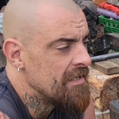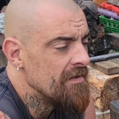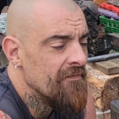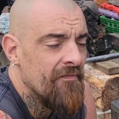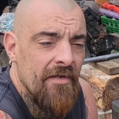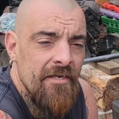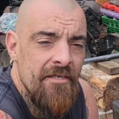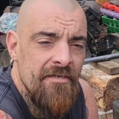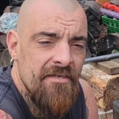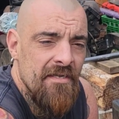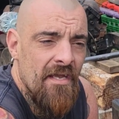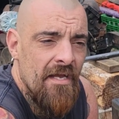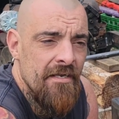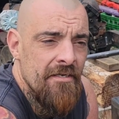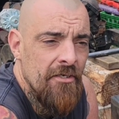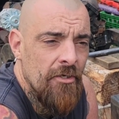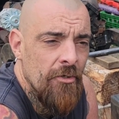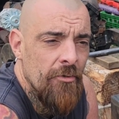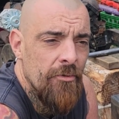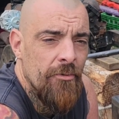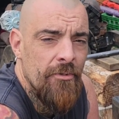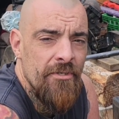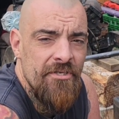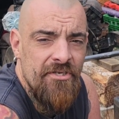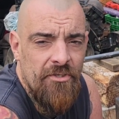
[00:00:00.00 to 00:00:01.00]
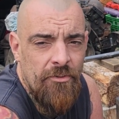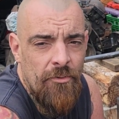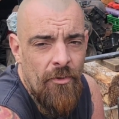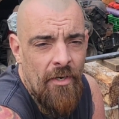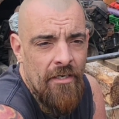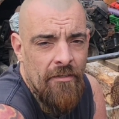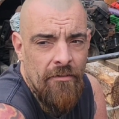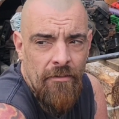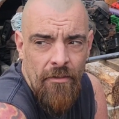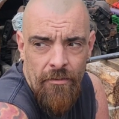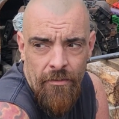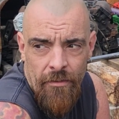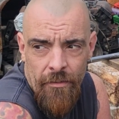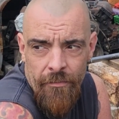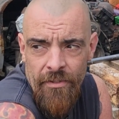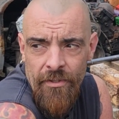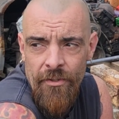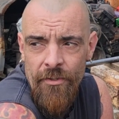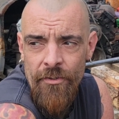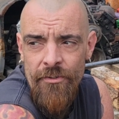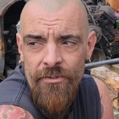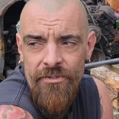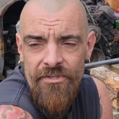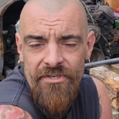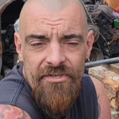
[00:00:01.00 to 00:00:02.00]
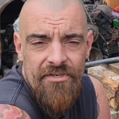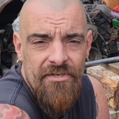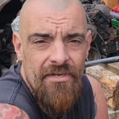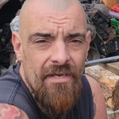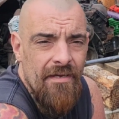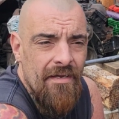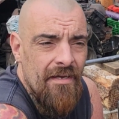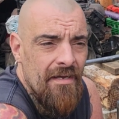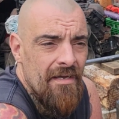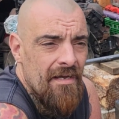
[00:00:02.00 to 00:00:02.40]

if I decide to go to a square lower post,